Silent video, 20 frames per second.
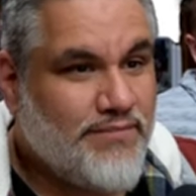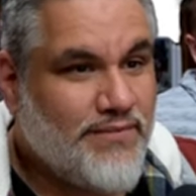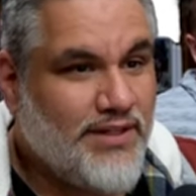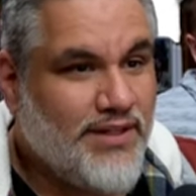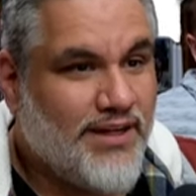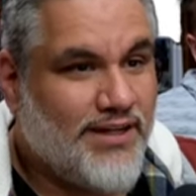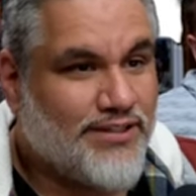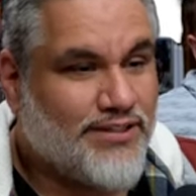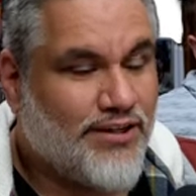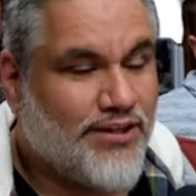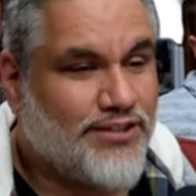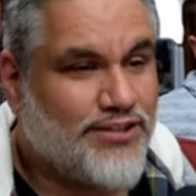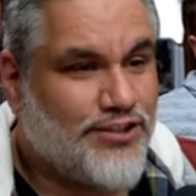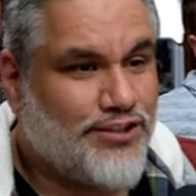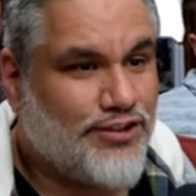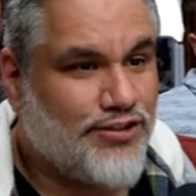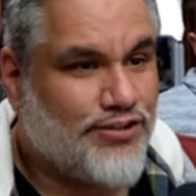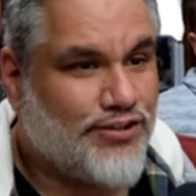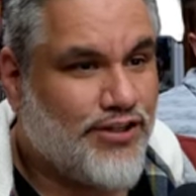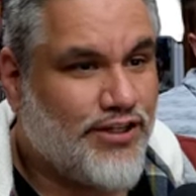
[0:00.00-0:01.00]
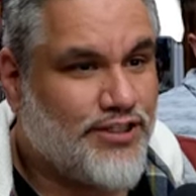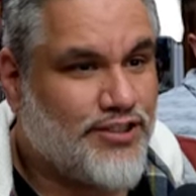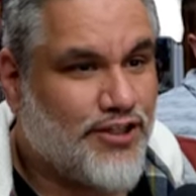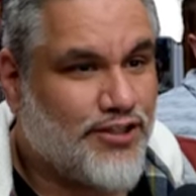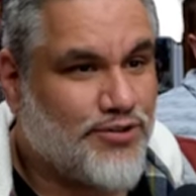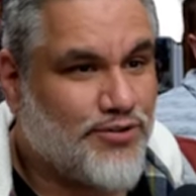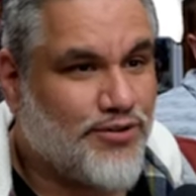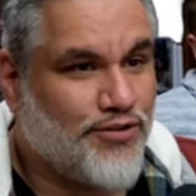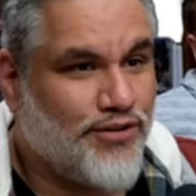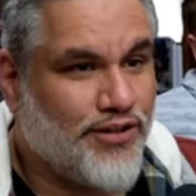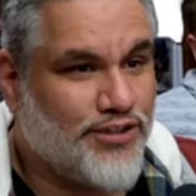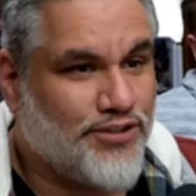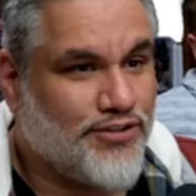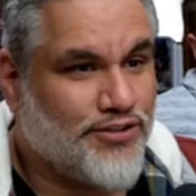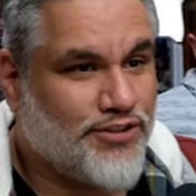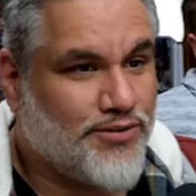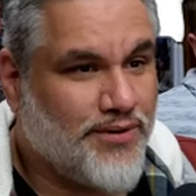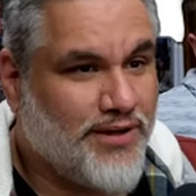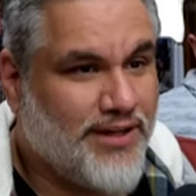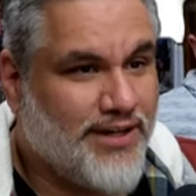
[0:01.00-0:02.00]
And as long as it's your turn, it's also a creature,
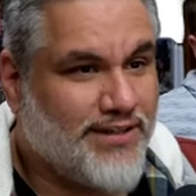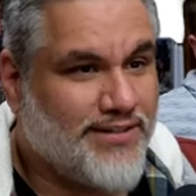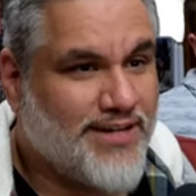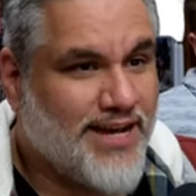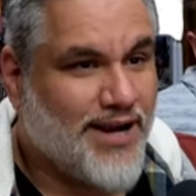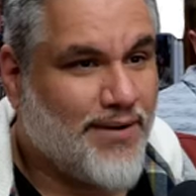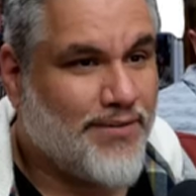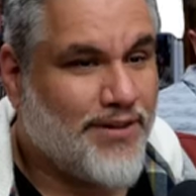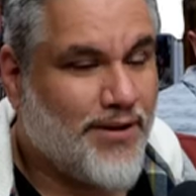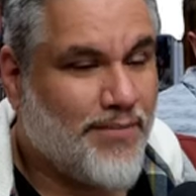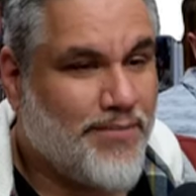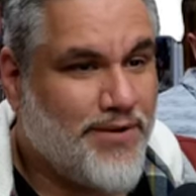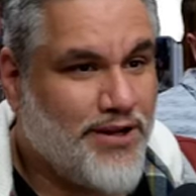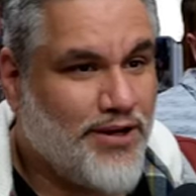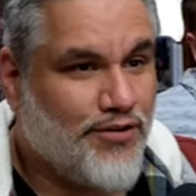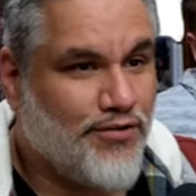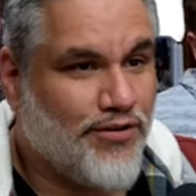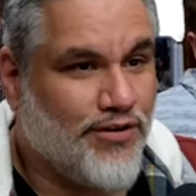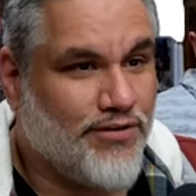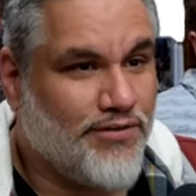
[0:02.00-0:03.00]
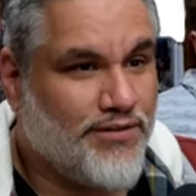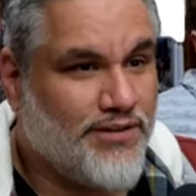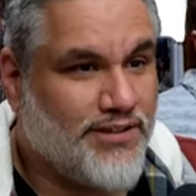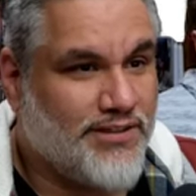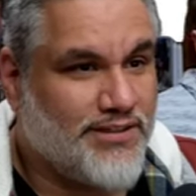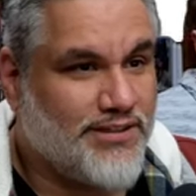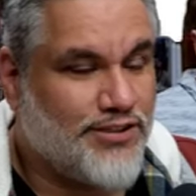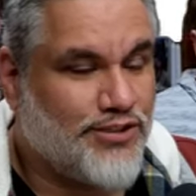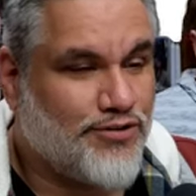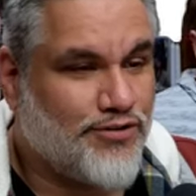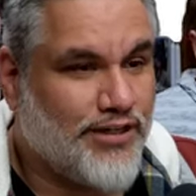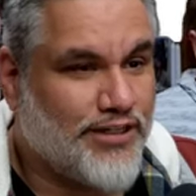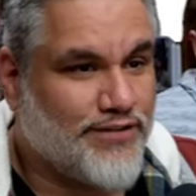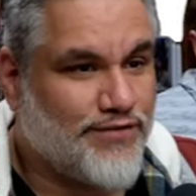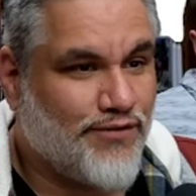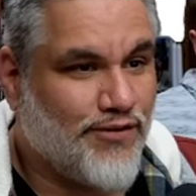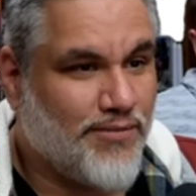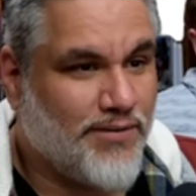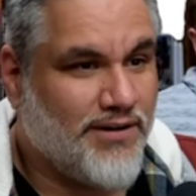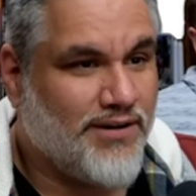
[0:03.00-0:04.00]
so he can attack without being crewed because he's a
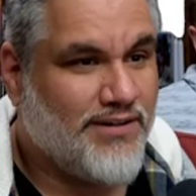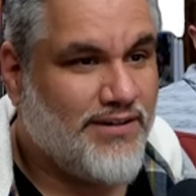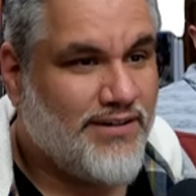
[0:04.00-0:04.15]
Transformer.